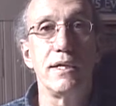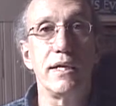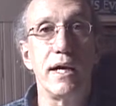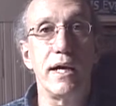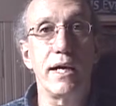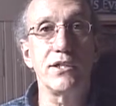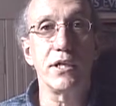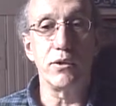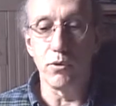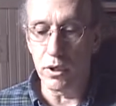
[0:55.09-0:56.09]
that I
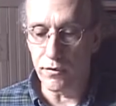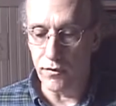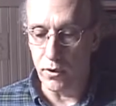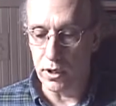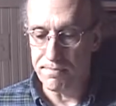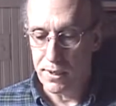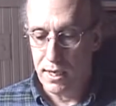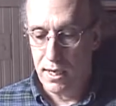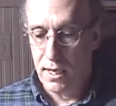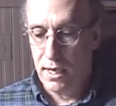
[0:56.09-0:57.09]
actually work for,
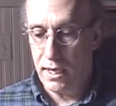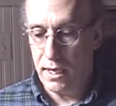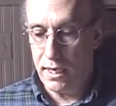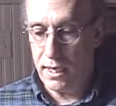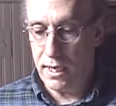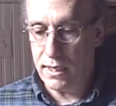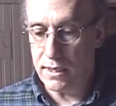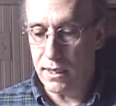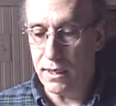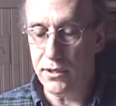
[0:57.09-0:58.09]

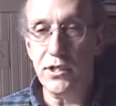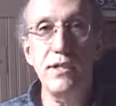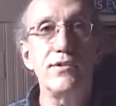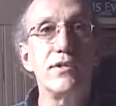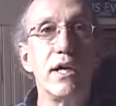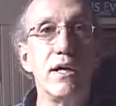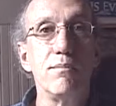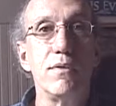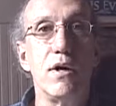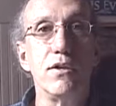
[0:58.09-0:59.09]
and she's
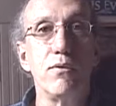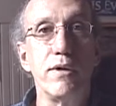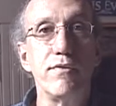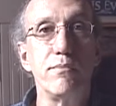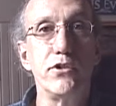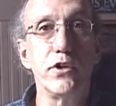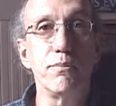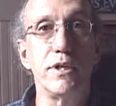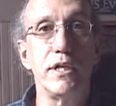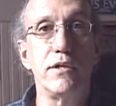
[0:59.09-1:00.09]
come all the way from
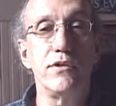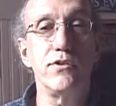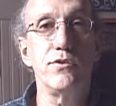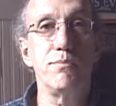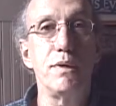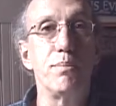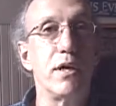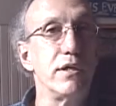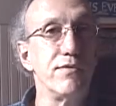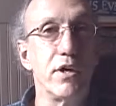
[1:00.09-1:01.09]
Germany to be
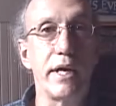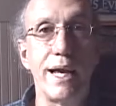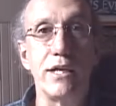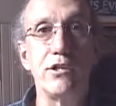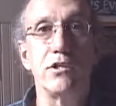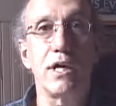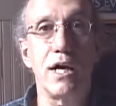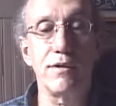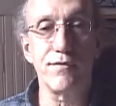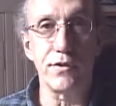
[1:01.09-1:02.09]
part of our annual
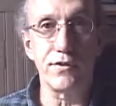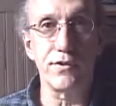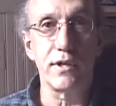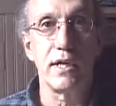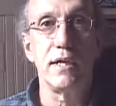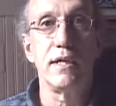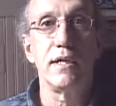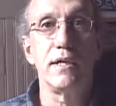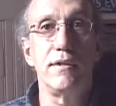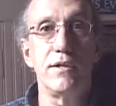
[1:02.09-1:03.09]
conference
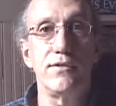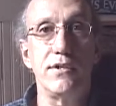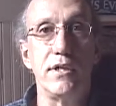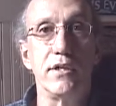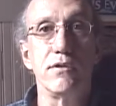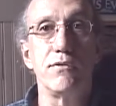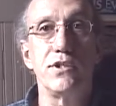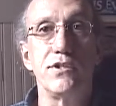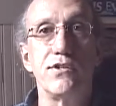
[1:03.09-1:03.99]
this year, which